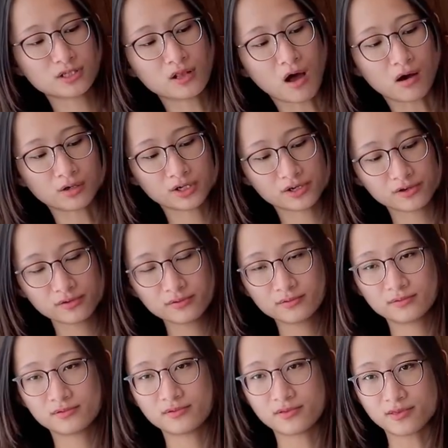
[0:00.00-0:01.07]
is longer
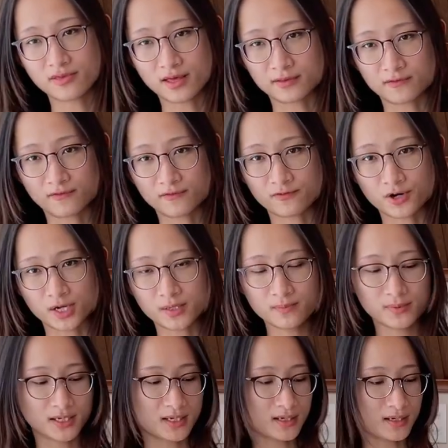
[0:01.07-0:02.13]
than the front